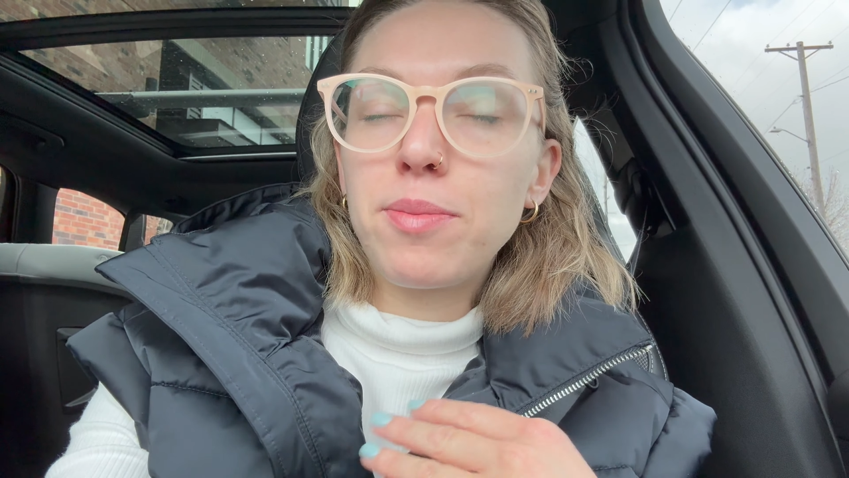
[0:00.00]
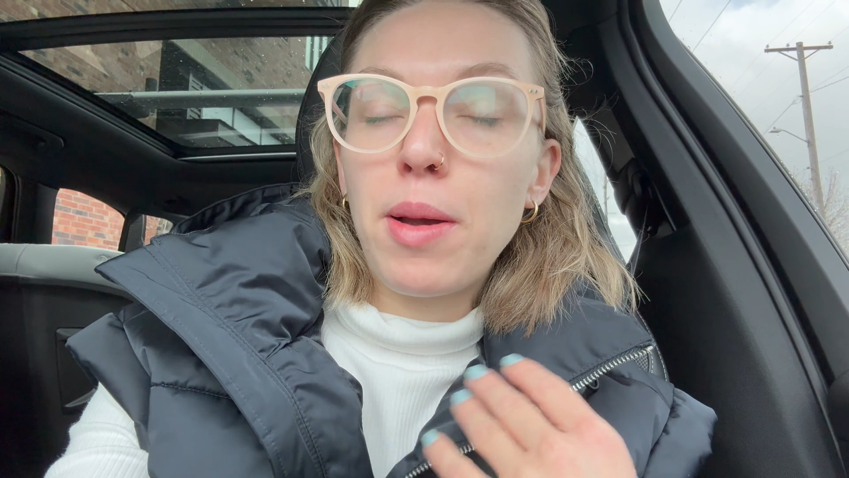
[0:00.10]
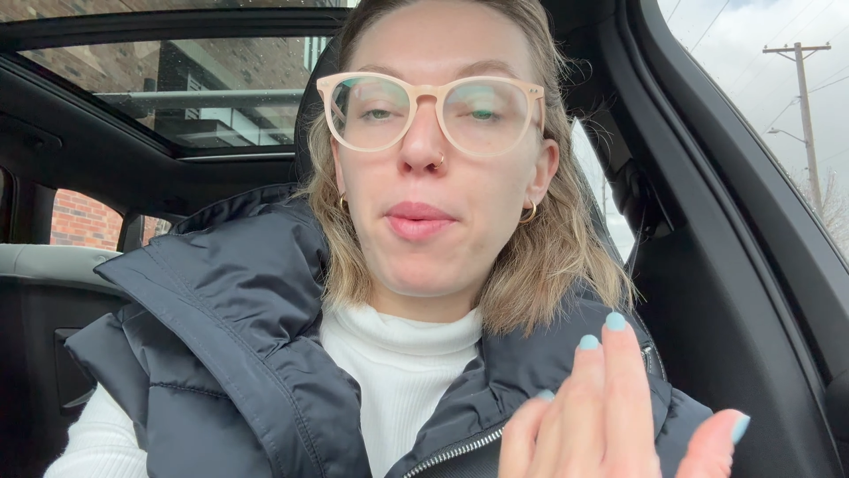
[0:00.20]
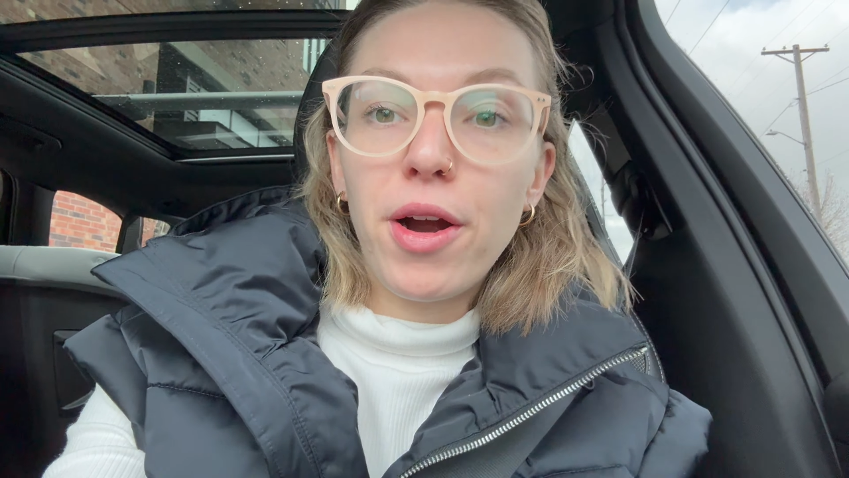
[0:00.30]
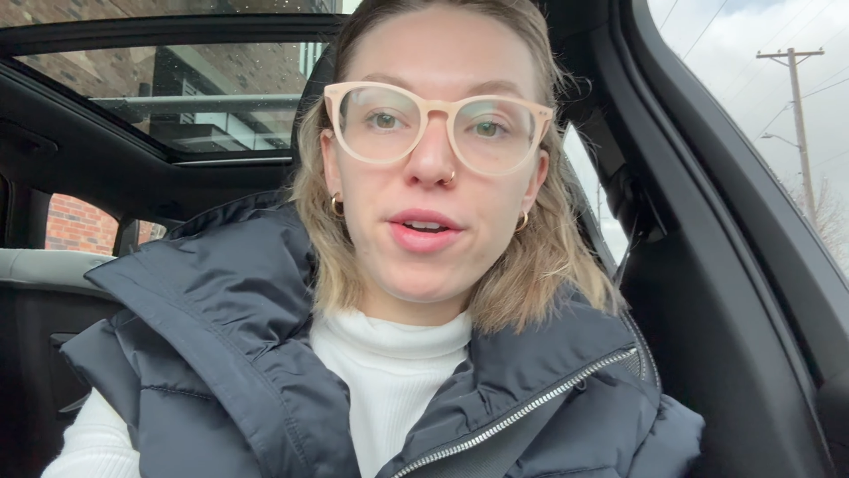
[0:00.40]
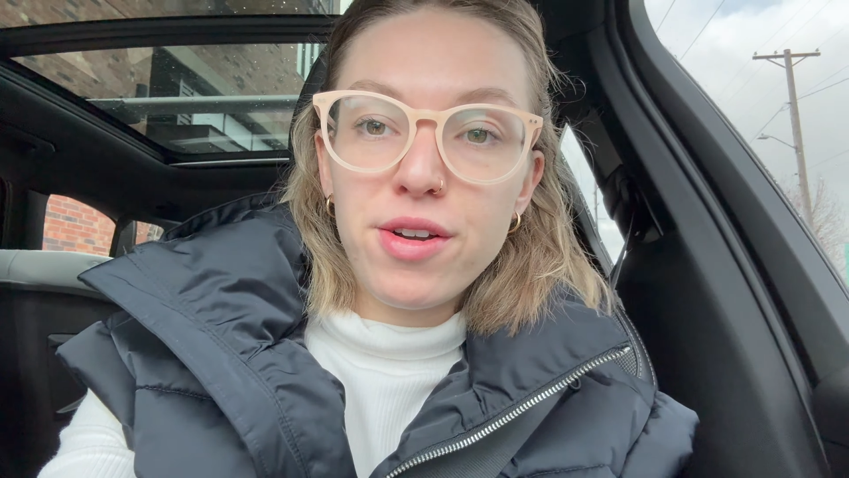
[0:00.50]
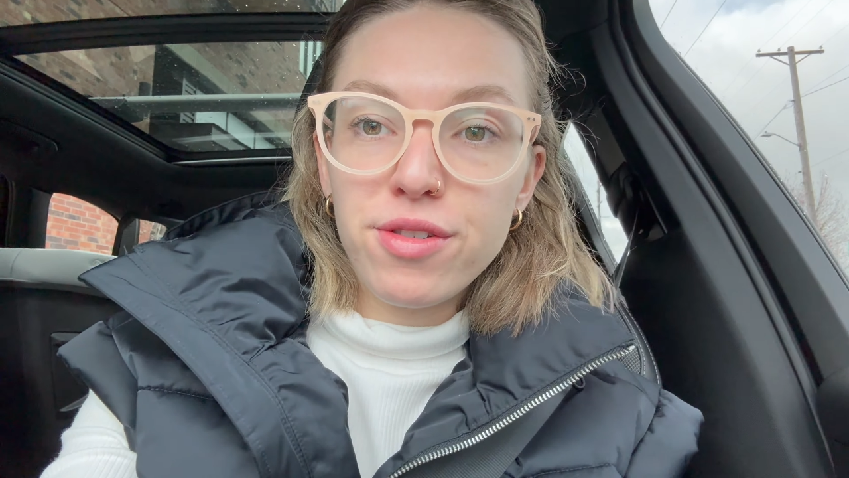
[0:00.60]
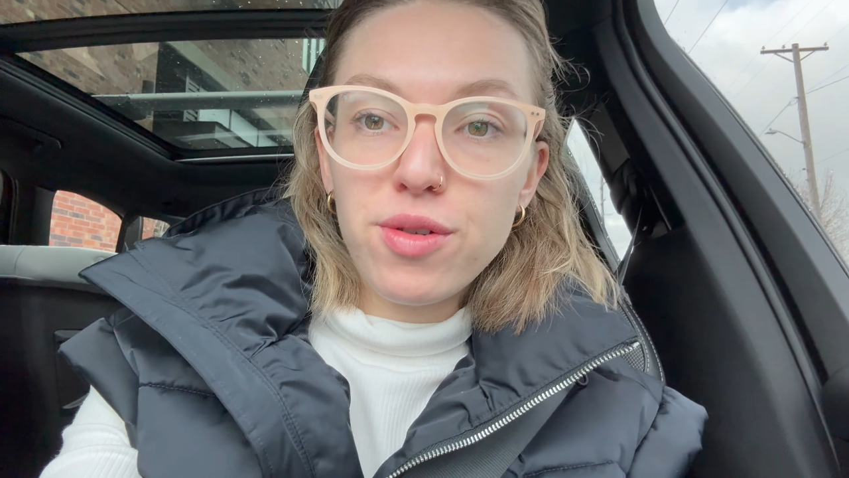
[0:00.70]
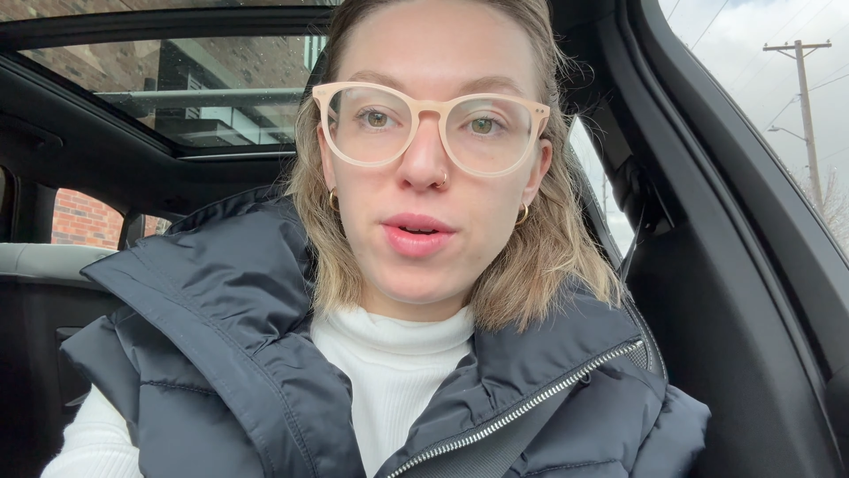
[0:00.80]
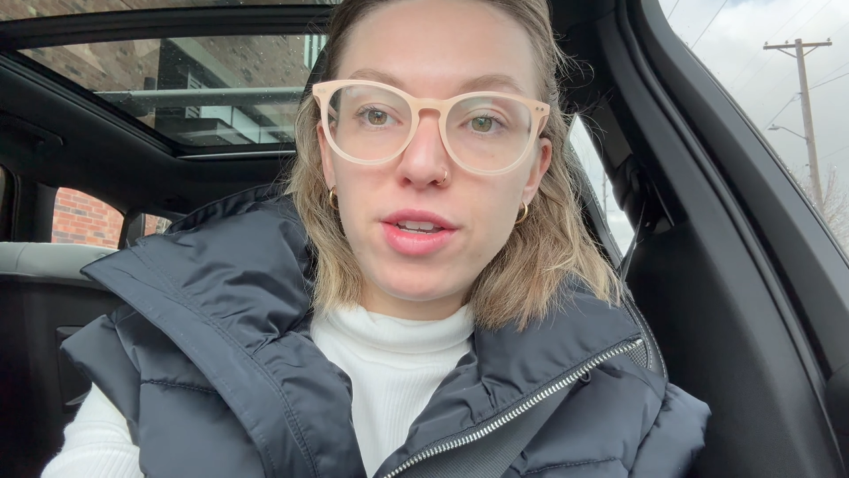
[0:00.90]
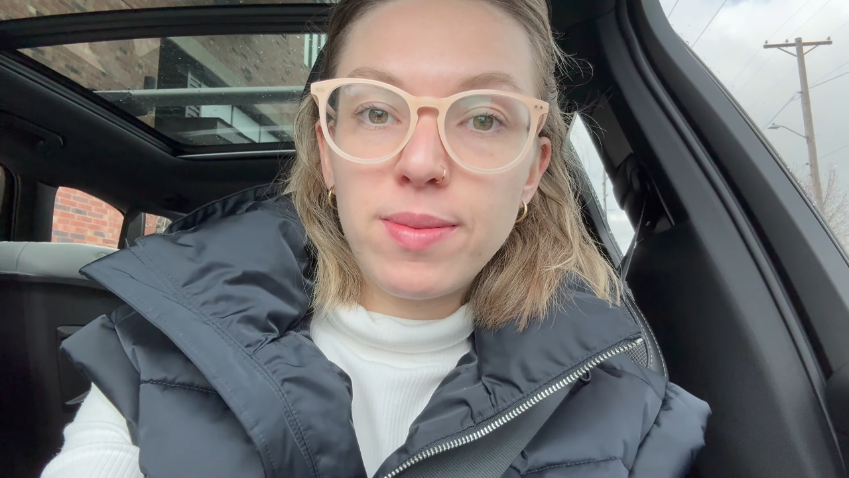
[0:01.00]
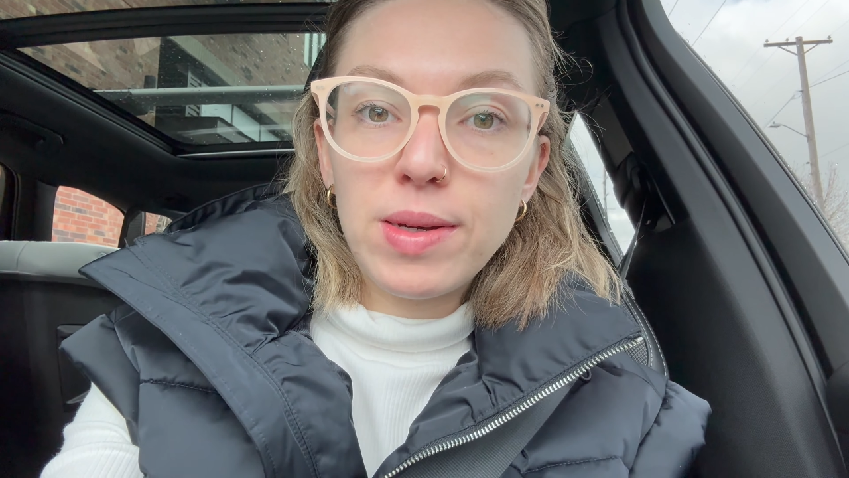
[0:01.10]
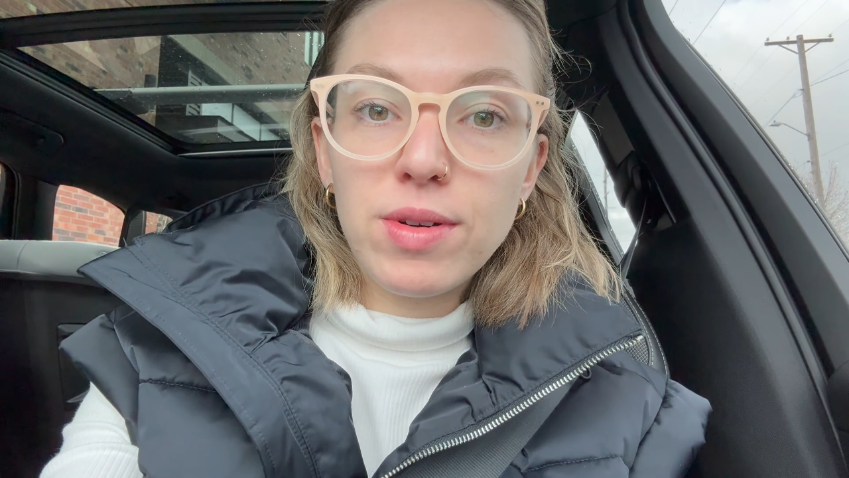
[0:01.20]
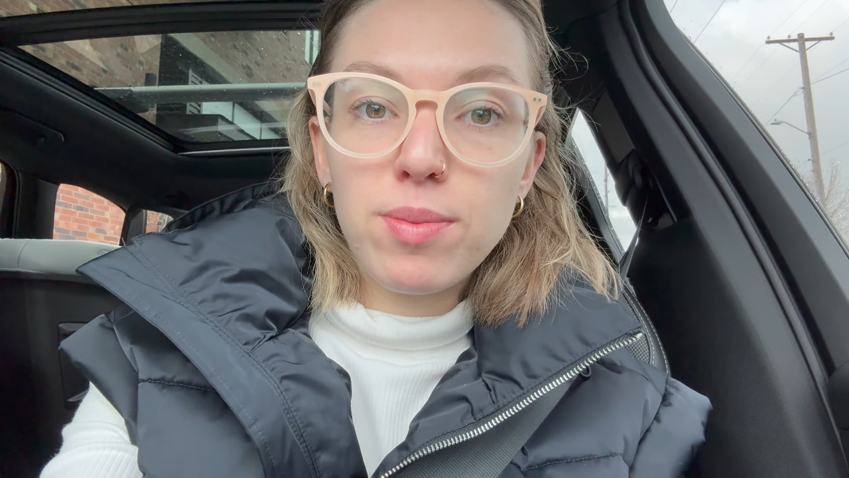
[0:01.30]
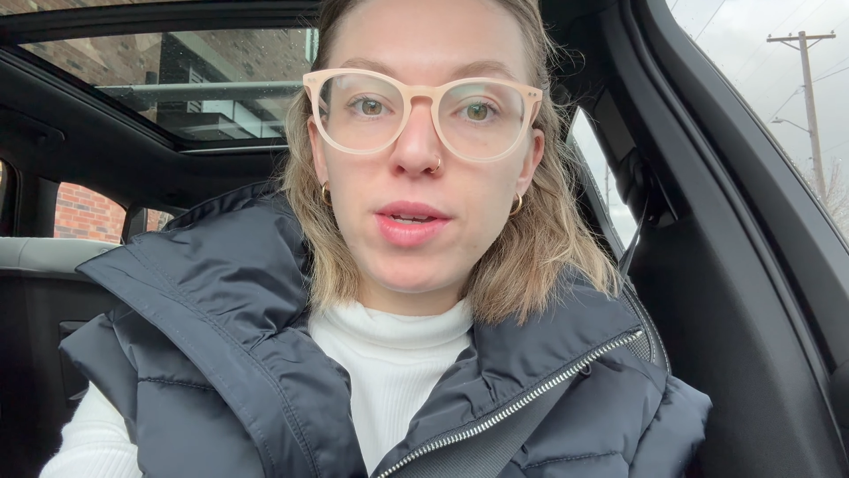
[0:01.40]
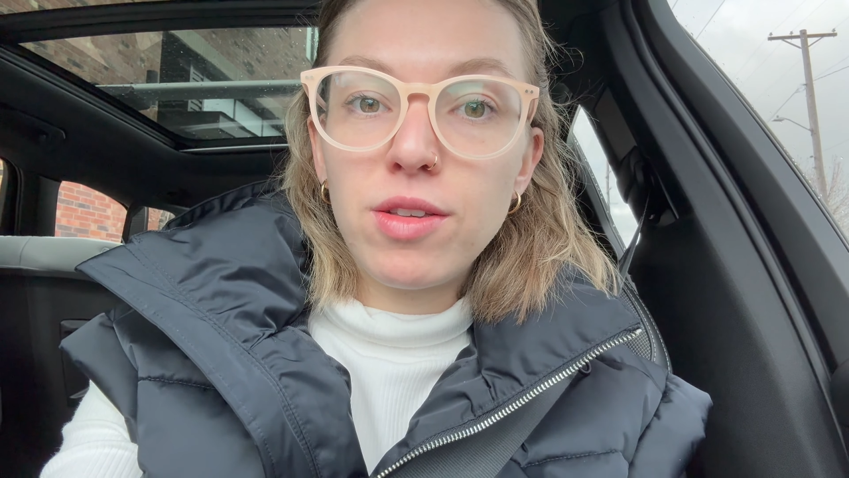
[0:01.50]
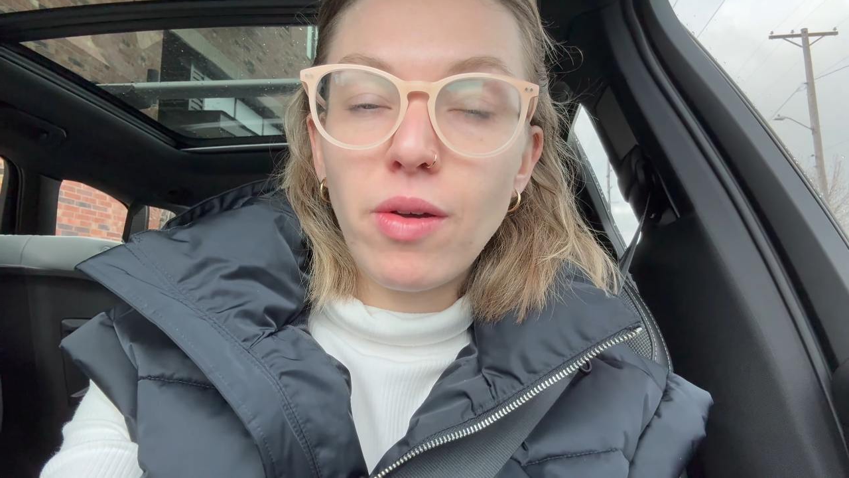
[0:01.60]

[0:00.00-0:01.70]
my partner is going to be with me,